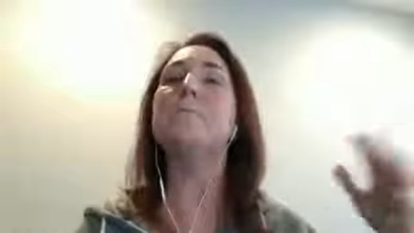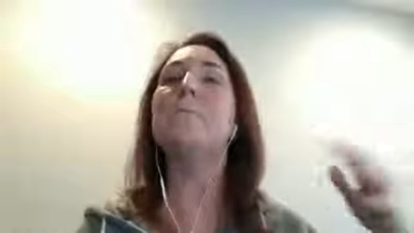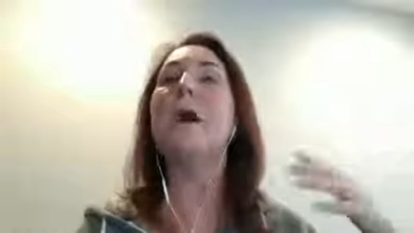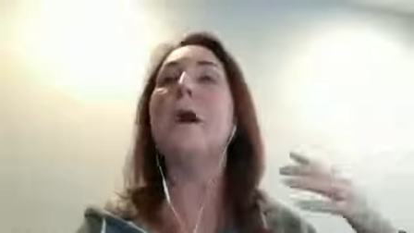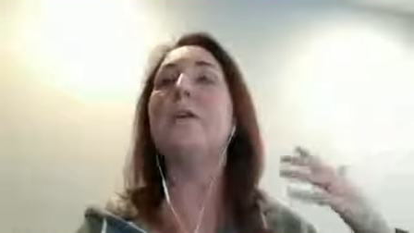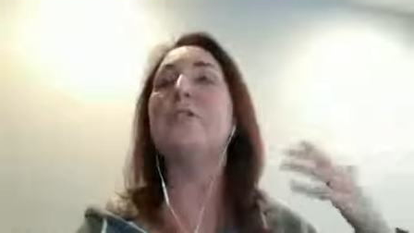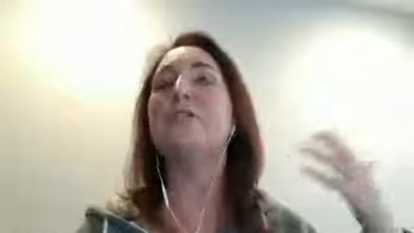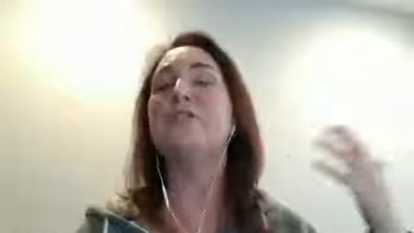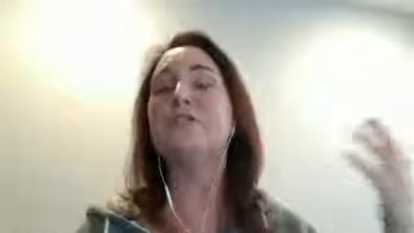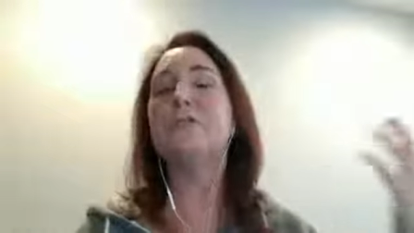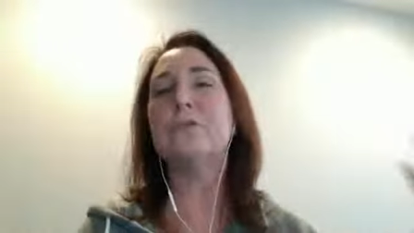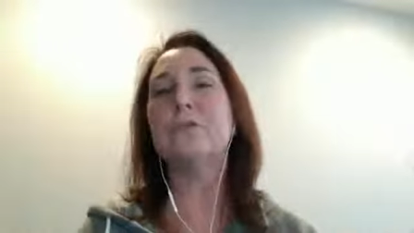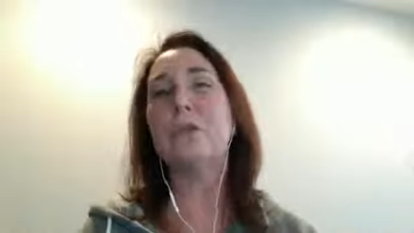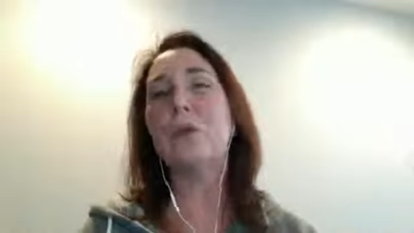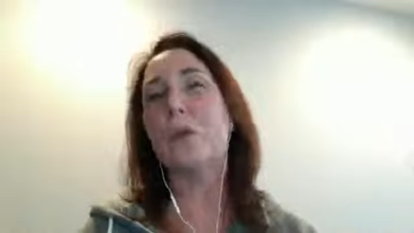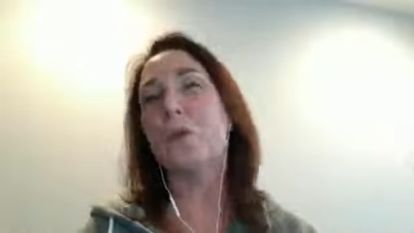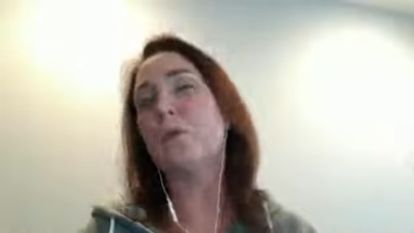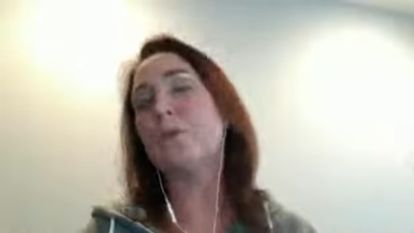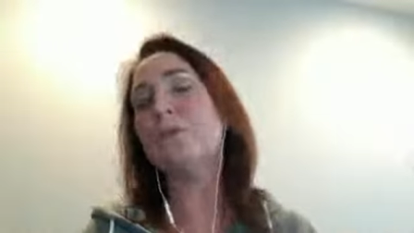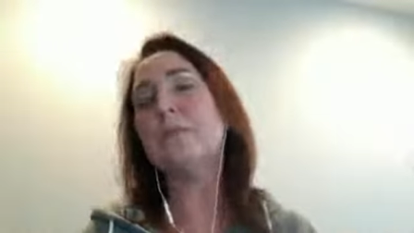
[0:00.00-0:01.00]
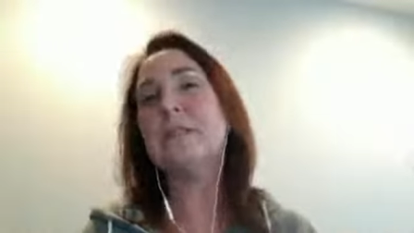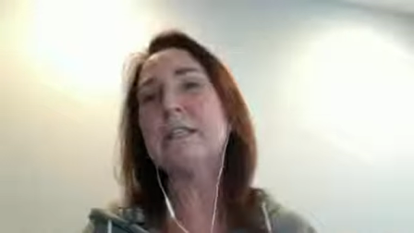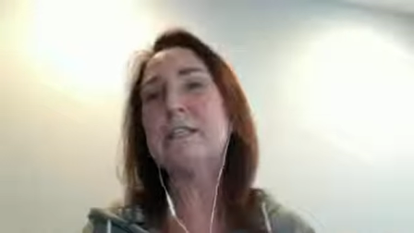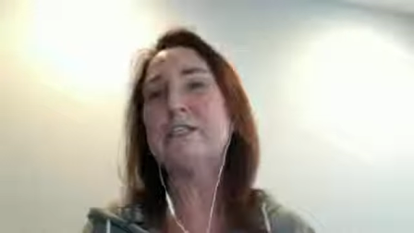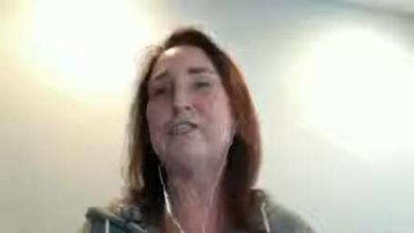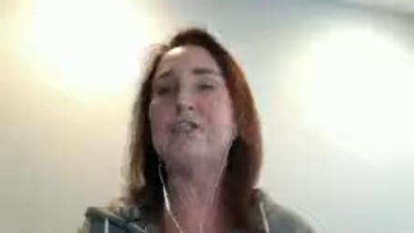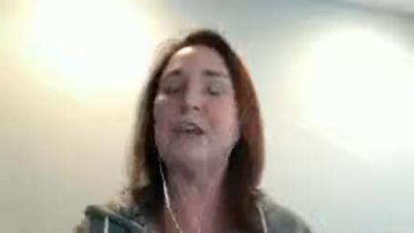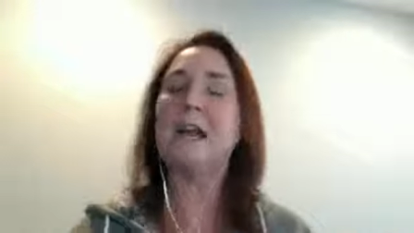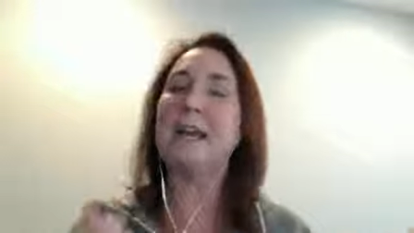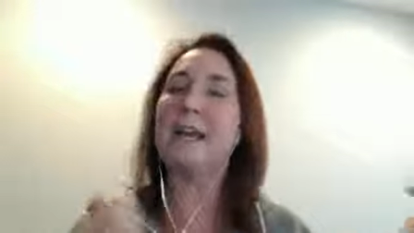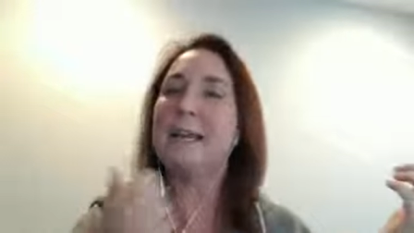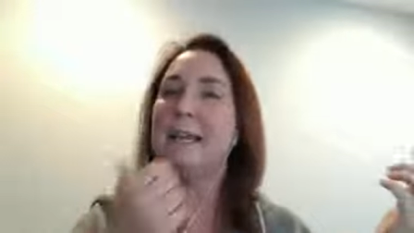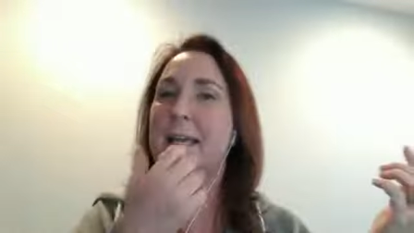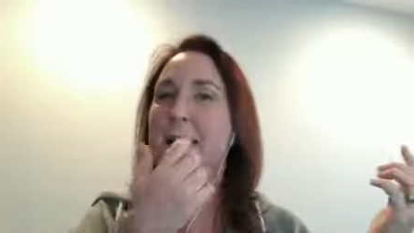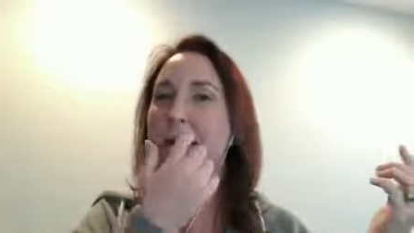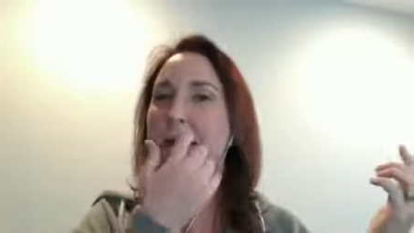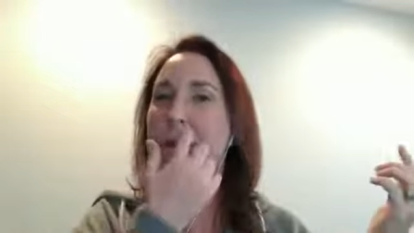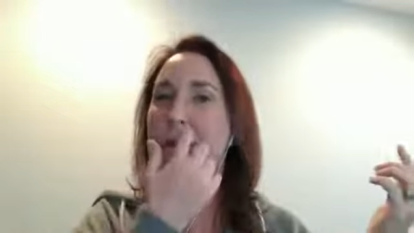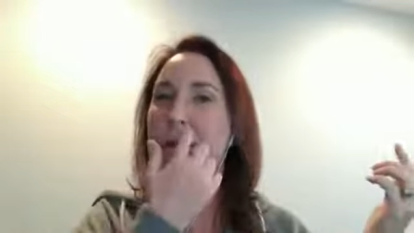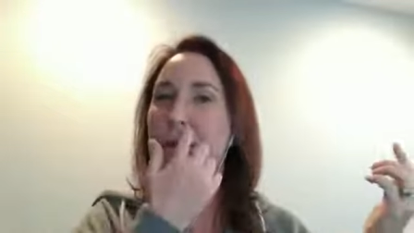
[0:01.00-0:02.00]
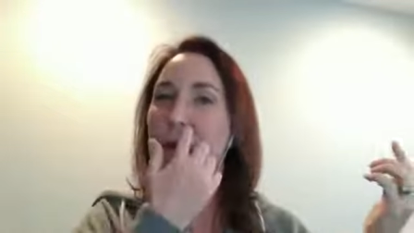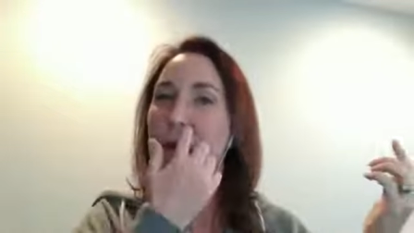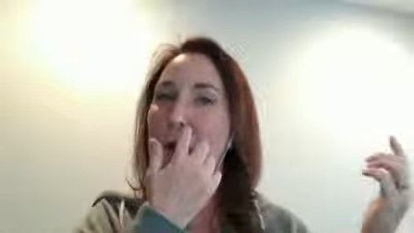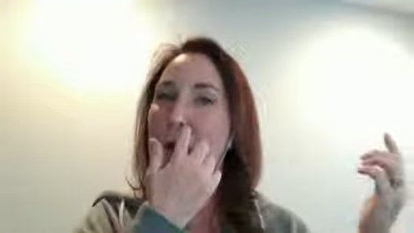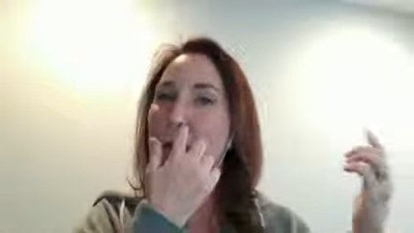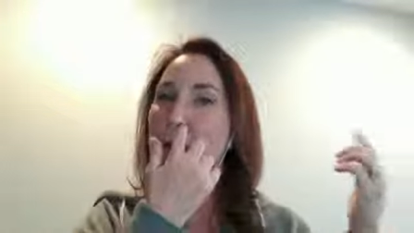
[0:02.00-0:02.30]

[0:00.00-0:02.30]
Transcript: a quarterly check-in